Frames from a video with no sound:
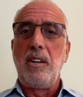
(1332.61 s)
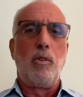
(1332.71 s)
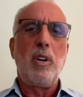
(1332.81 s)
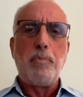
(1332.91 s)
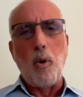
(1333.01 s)

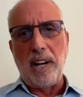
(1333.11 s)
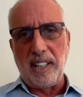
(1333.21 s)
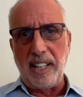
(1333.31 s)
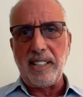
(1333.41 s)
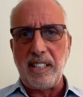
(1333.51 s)
Or
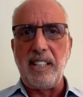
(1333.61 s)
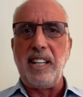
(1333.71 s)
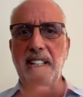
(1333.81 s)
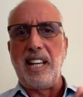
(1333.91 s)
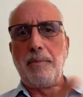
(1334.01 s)
pointless in the
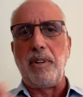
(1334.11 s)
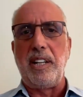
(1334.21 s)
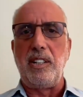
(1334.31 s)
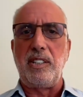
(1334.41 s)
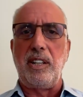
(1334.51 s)
example I
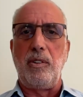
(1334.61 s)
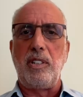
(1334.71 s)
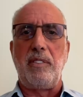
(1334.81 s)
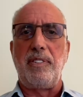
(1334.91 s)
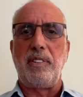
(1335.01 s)
just used,
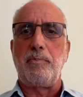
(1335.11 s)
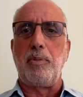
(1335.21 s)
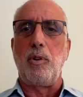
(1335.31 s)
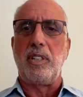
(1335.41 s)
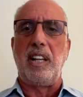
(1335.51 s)
if a
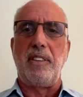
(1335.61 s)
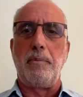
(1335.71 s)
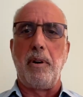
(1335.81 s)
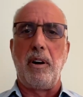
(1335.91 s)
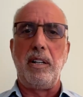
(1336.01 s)
horse left the
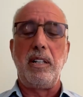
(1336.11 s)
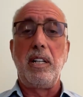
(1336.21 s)
barn.